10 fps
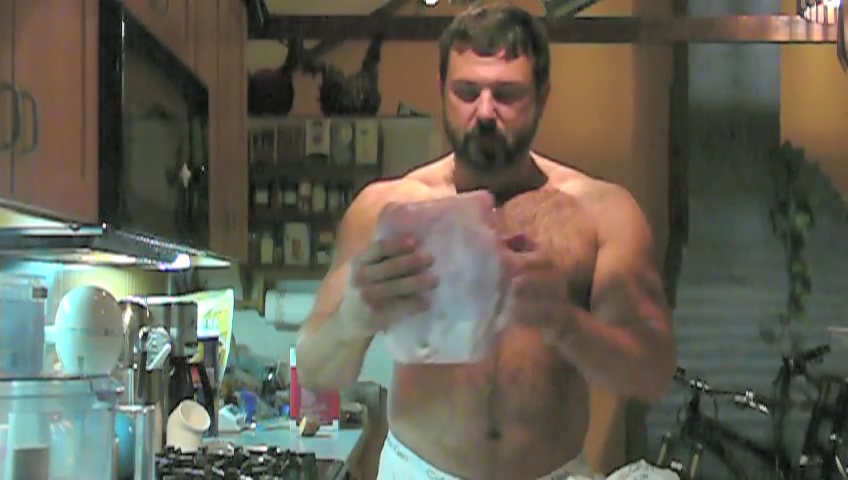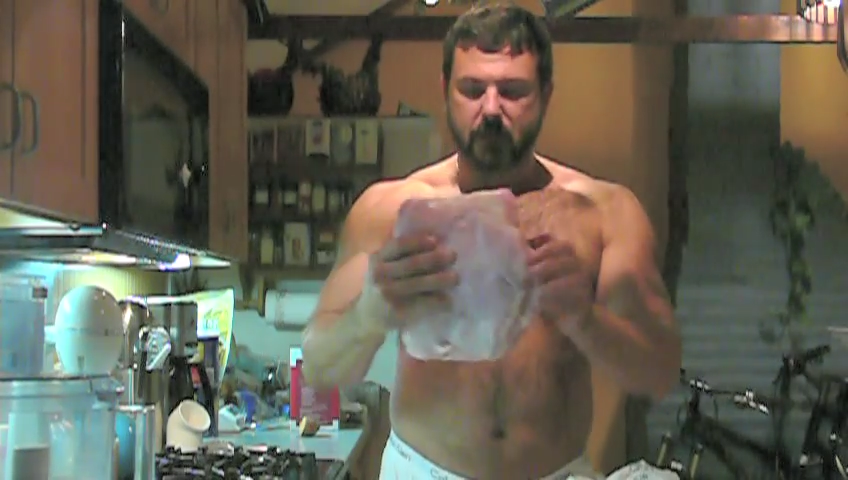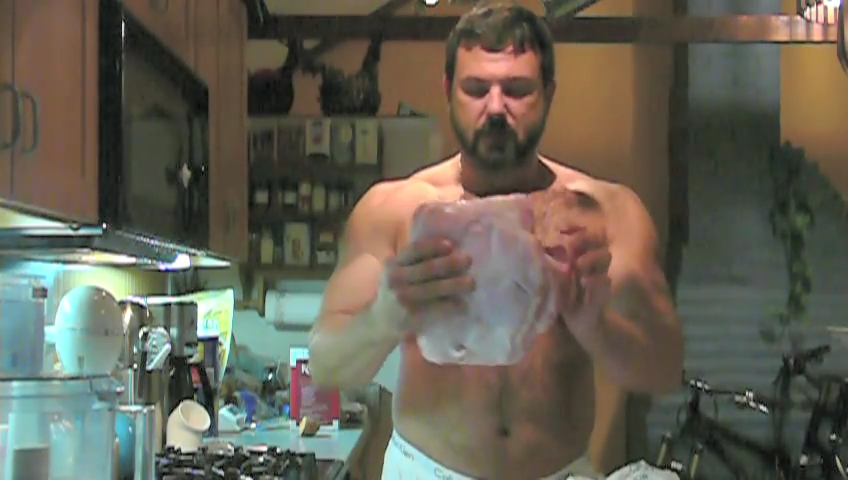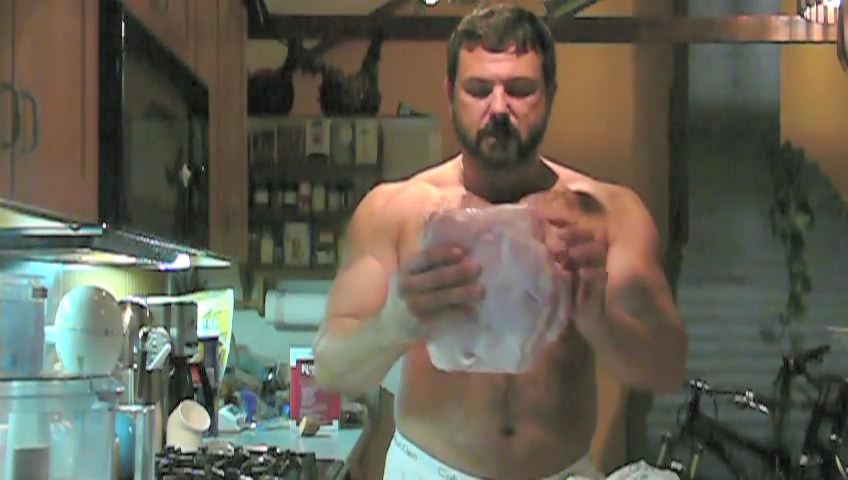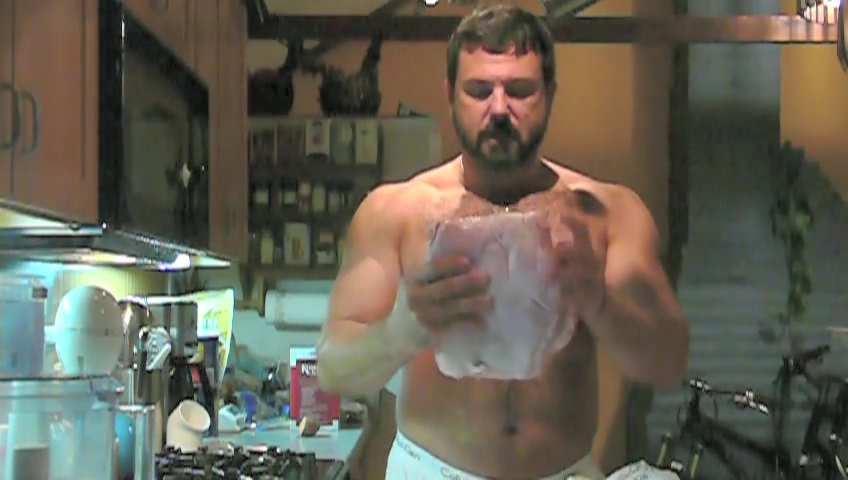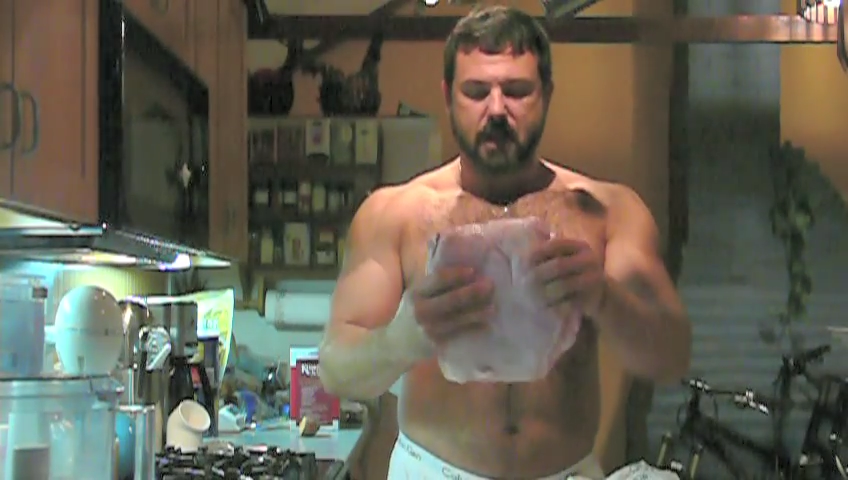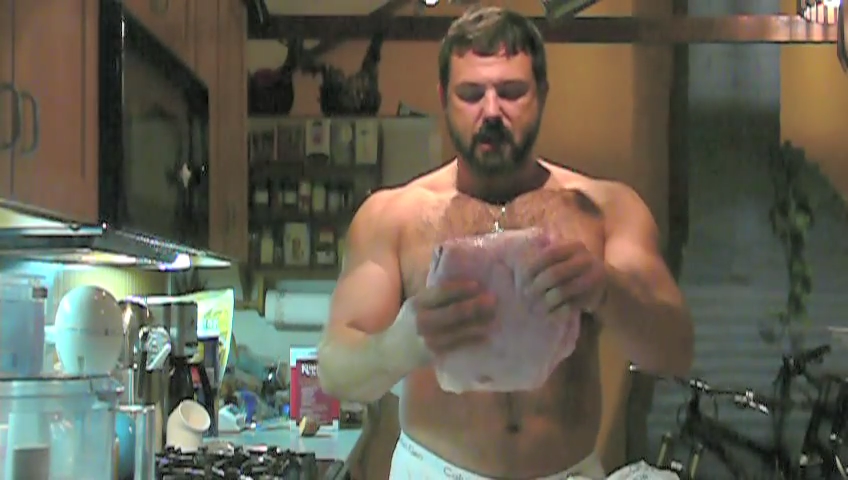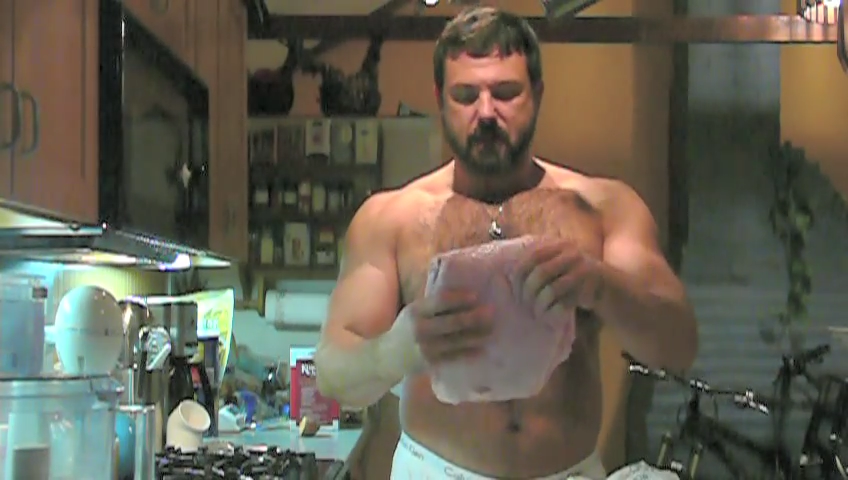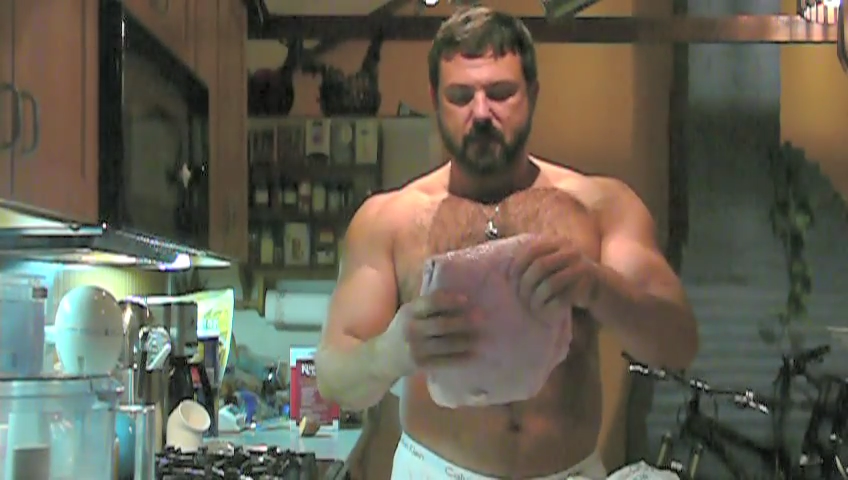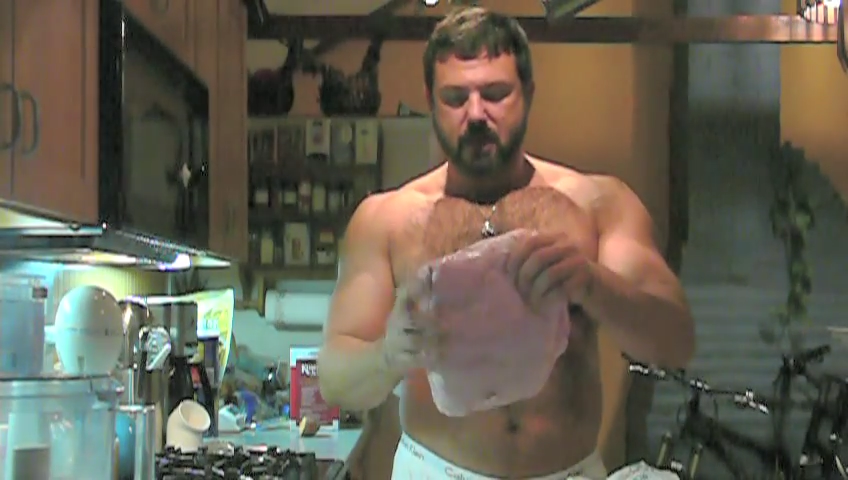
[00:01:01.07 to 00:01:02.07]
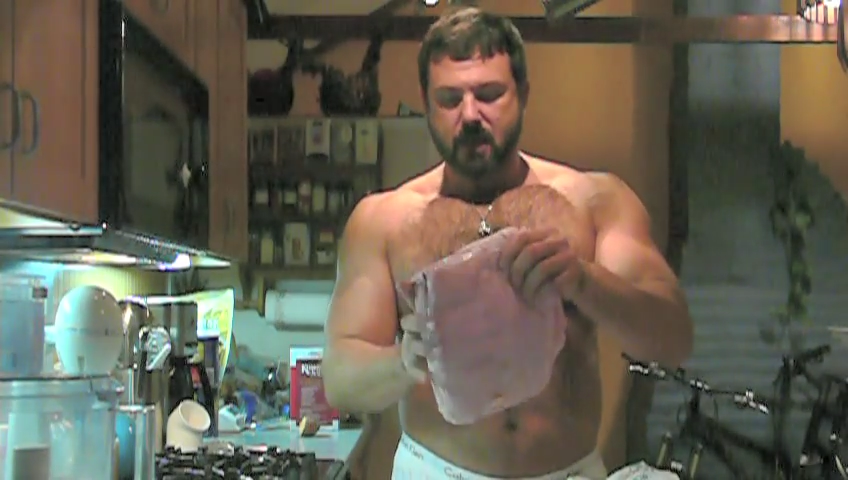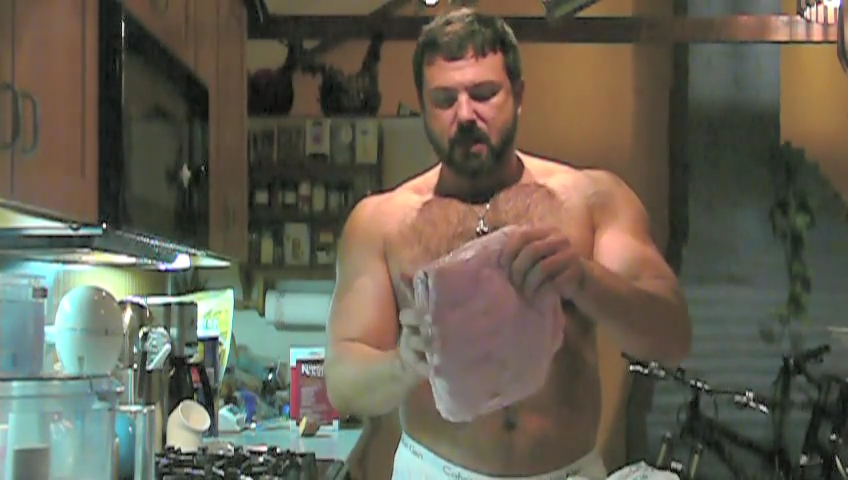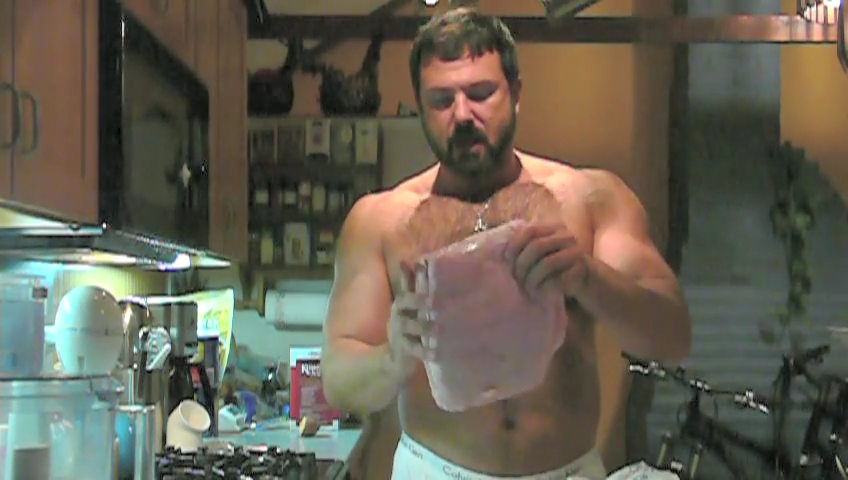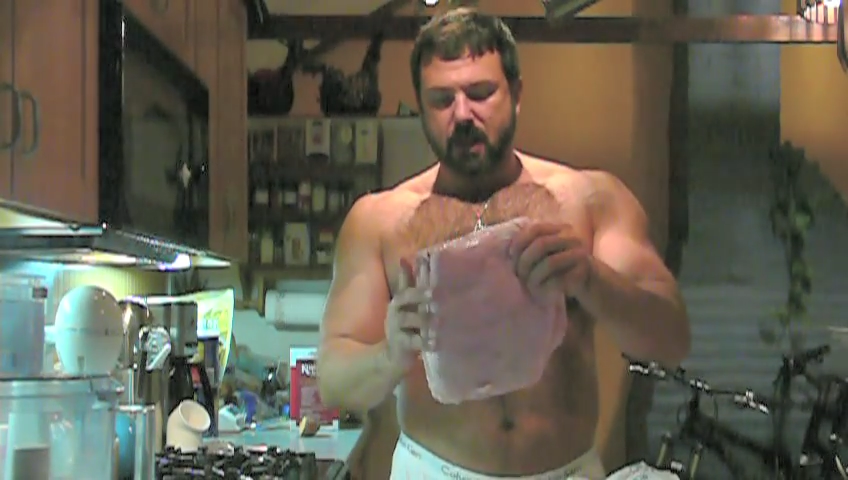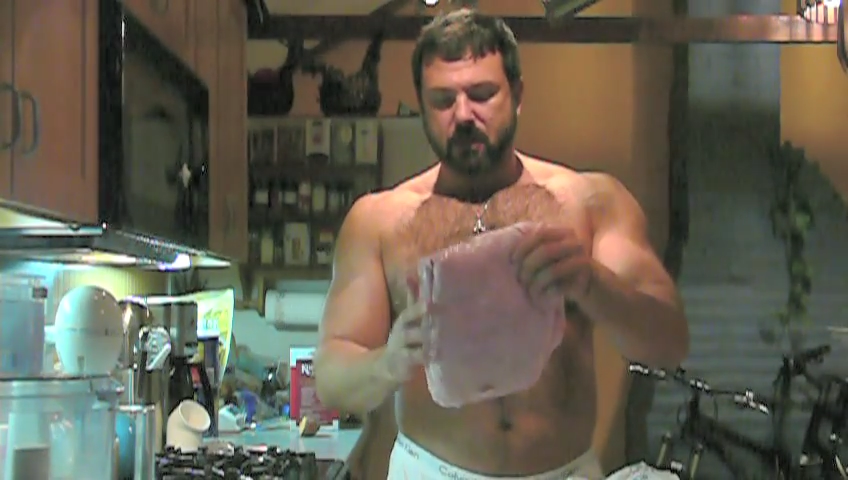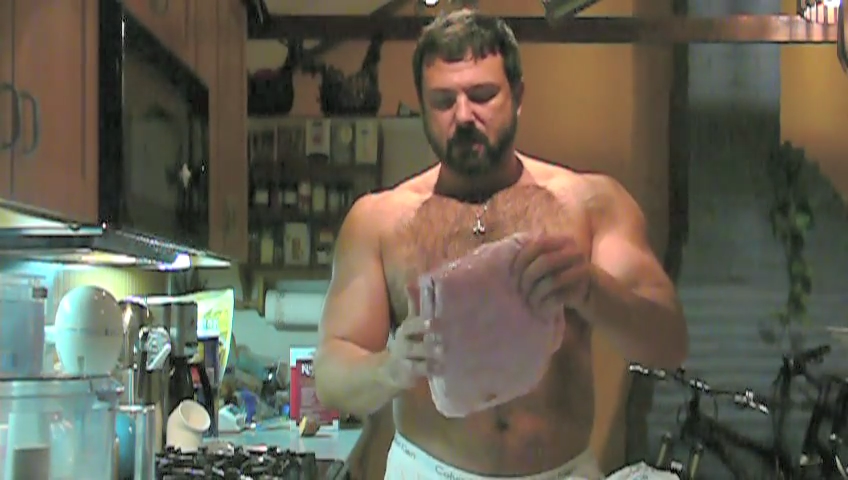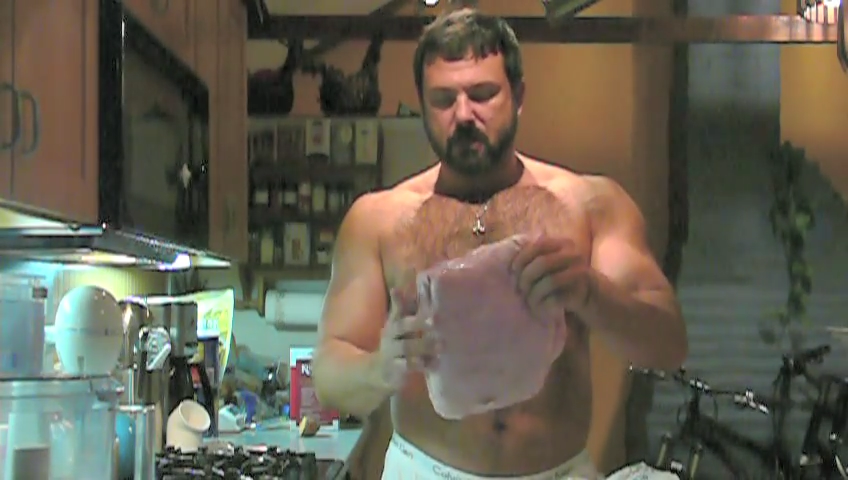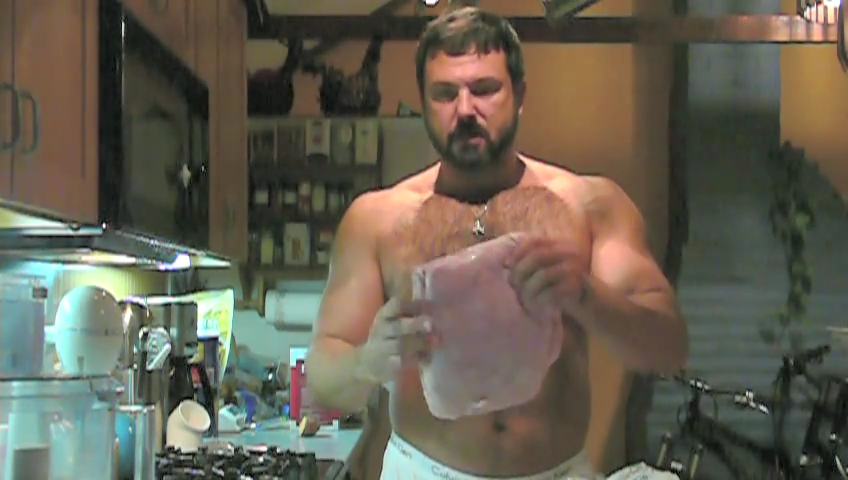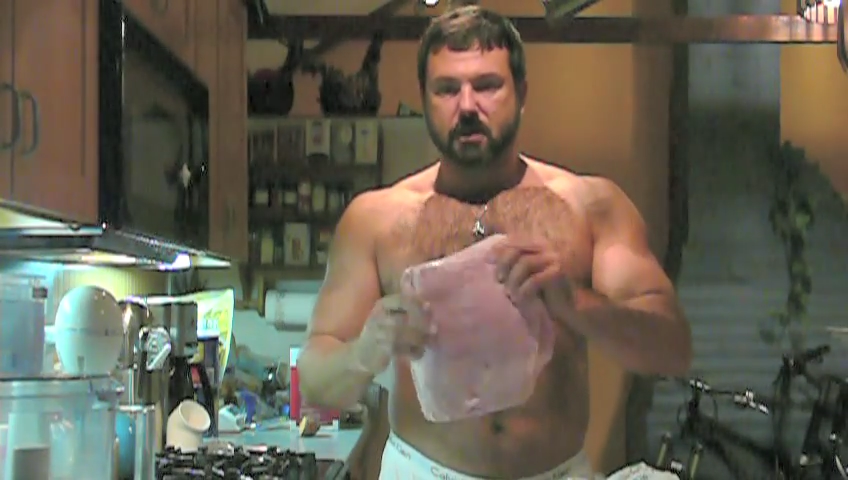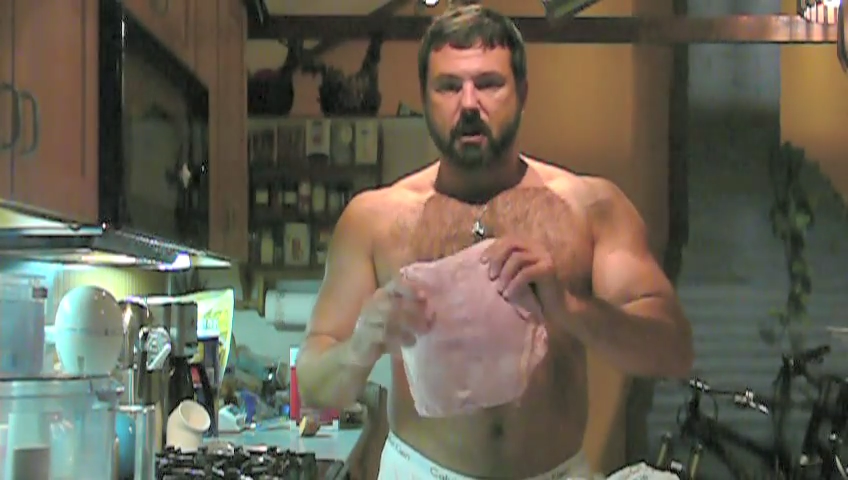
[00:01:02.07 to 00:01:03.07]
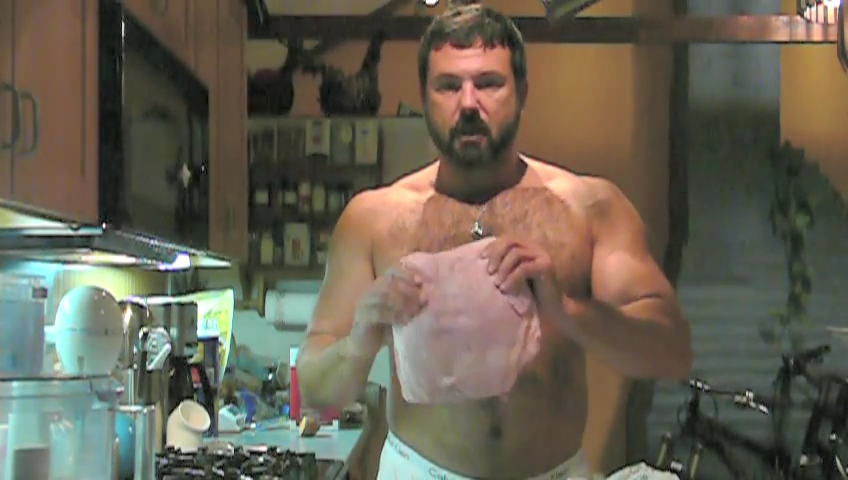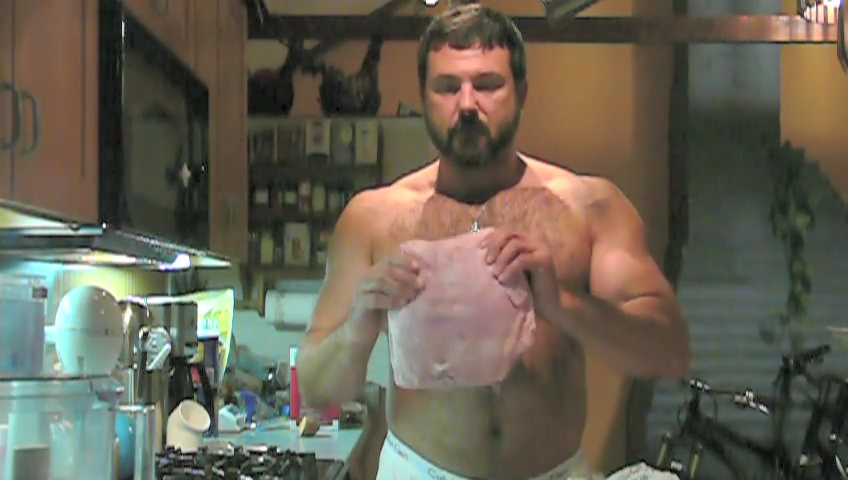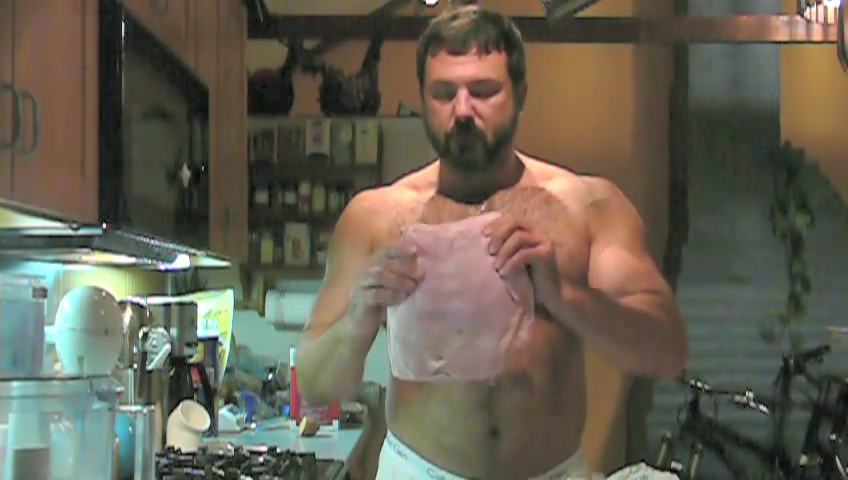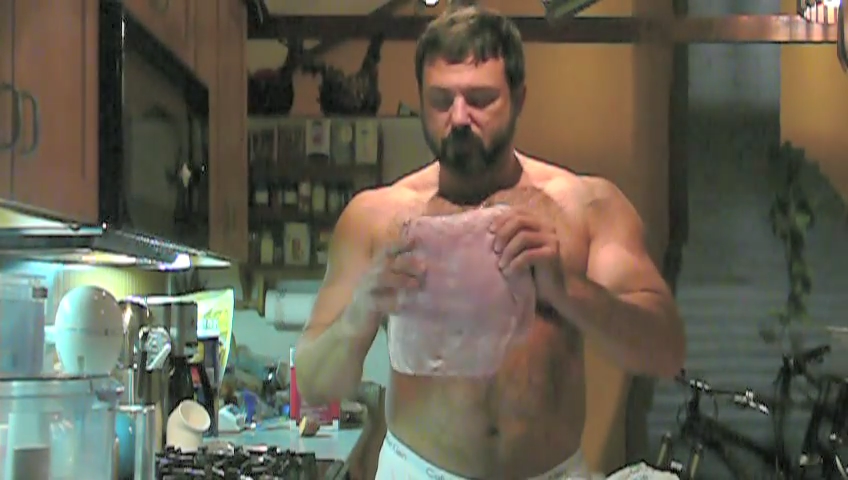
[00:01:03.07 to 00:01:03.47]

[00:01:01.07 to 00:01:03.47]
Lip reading: what it looks like, and you're going to start it